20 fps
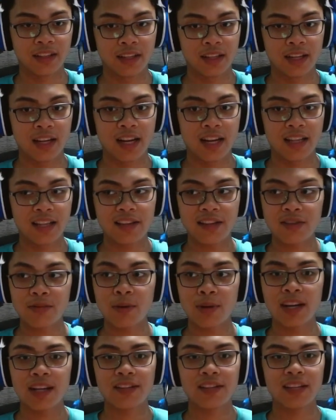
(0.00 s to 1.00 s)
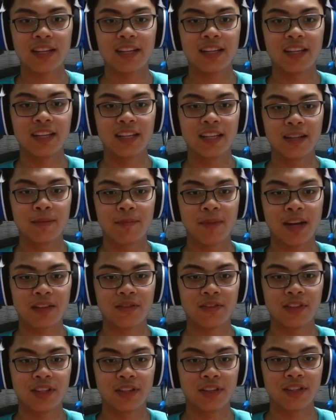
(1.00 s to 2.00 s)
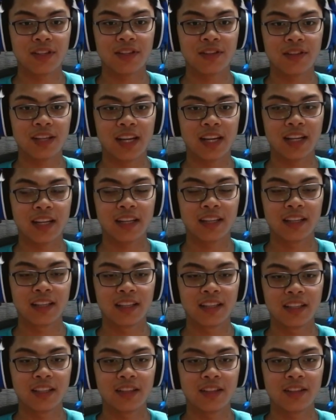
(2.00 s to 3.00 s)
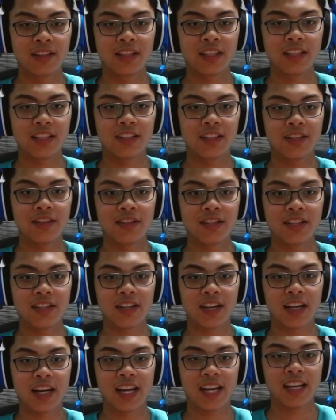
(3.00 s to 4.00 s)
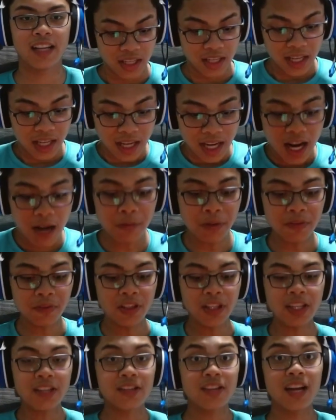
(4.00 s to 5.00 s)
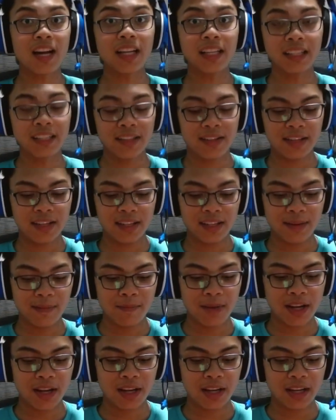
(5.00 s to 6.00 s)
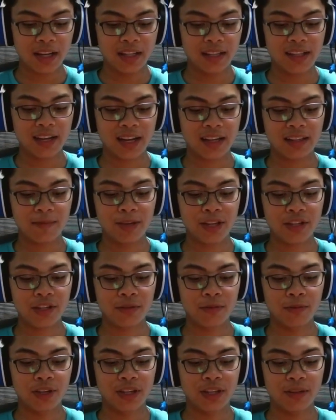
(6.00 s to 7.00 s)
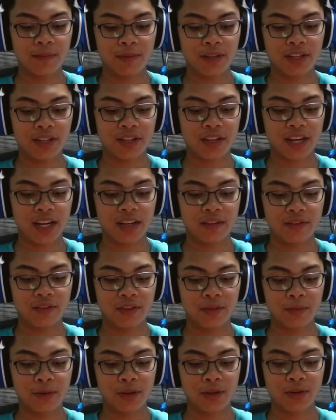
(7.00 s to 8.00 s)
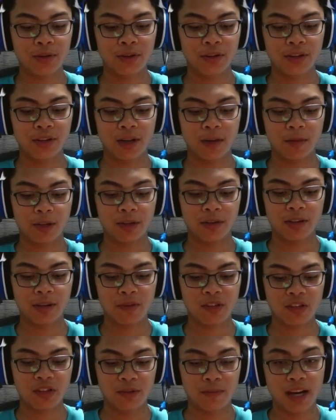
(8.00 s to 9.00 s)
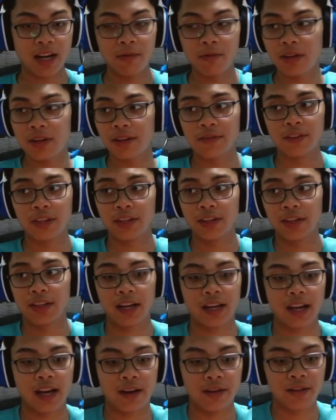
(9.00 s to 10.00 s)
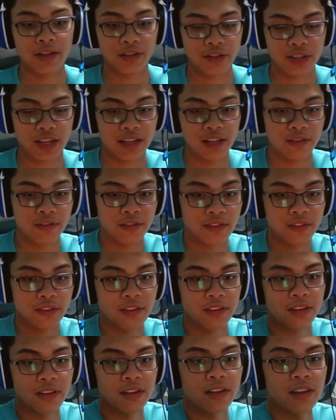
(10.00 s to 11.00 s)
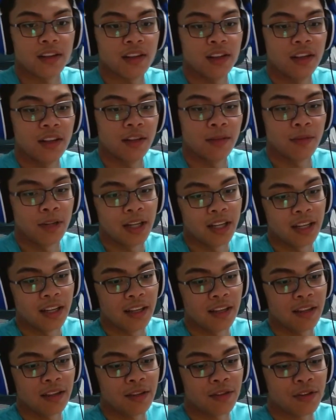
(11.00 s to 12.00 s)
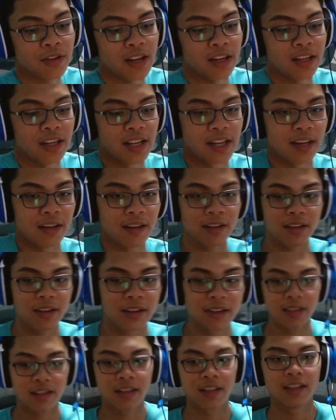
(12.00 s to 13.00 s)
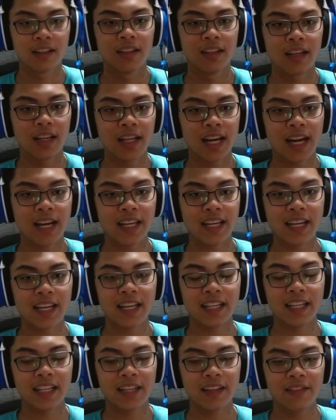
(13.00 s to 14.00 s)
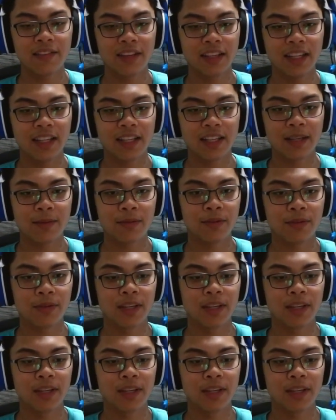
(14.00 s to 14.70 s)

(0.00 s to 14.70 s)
And this is what I said in the mouse video too, like, you're using your hands. However, it's not easy to exactly measure where to place your hand for the most ergonomic grip, so you might want to figure that out yourself with trial and error. Like, I can't give any tips from the